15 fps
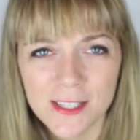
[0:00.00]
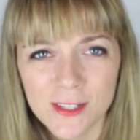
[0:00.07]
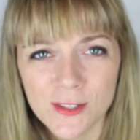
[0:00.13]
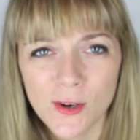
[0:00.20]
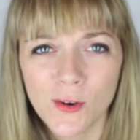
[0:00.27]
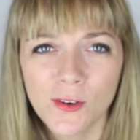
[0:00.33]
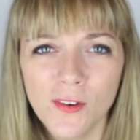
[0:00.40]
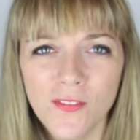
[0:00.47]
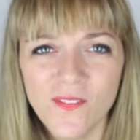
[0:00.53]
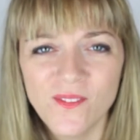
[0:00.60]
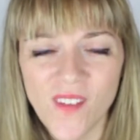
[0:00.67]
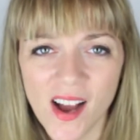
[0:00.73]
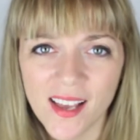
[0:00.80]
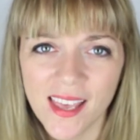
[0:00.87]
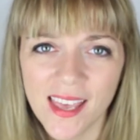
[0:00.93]
a total
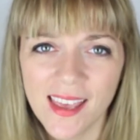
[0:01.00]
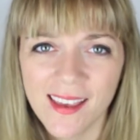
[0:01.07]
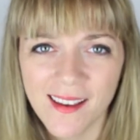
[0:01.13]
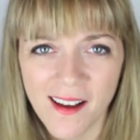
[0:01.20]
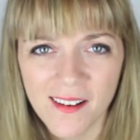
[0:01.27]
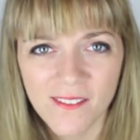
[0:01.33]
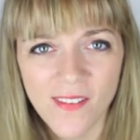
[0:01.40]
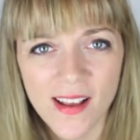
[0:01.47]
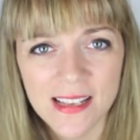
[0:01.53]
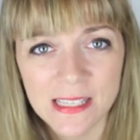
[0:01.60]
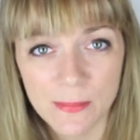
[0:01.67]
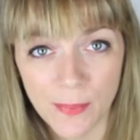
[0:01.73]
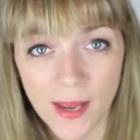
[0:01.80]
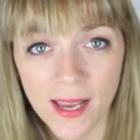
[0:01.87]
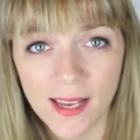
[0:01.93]
fucking
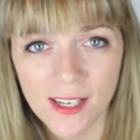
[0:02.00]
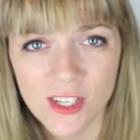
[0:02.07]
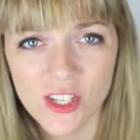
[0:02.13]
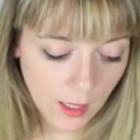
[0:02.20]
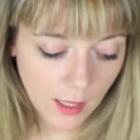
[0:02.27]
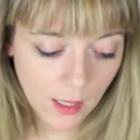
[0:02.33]
cunt-faced bitch.